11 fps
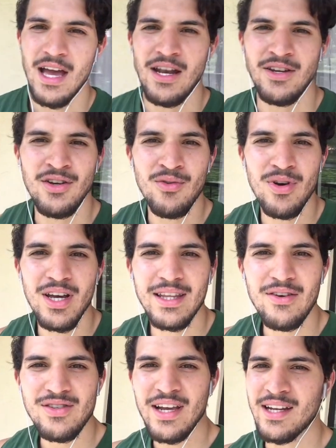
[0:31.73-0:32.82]
And you know what?
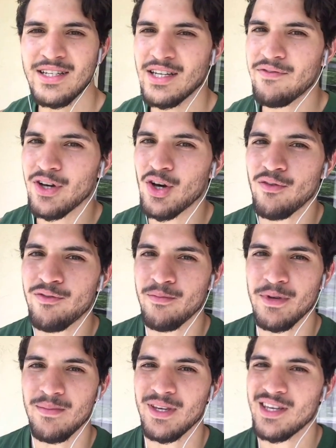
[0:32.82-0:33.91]
That was kind of difficult for
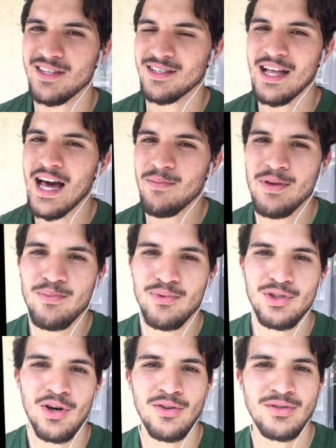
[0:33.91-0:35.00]
me because a lot of people
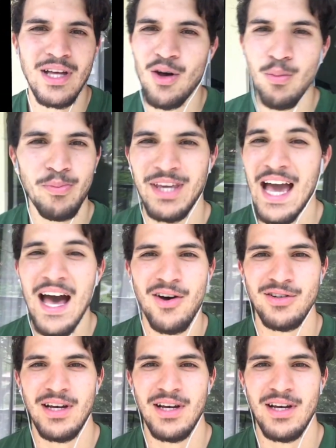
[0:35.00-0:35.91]
don't help me out.